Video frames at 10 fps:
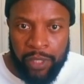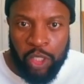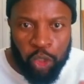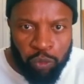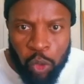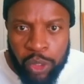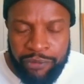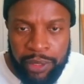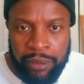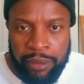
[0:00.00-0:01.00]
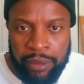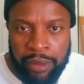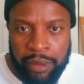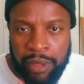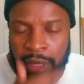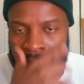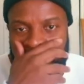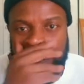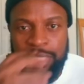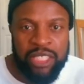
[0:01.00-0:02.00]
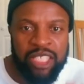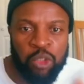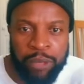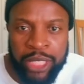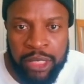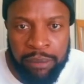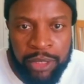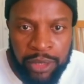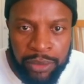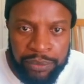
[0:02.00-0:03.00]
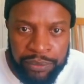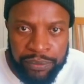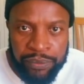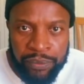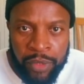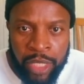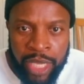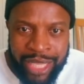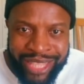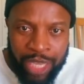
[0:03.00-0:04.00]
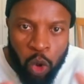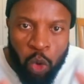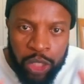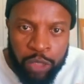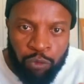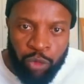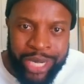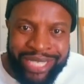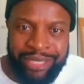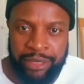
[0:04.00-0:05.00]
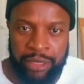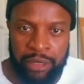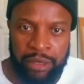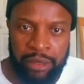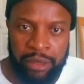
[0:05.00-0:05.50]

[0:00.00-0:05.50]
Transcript: to the root of it. Let me just explain something to you. The only reason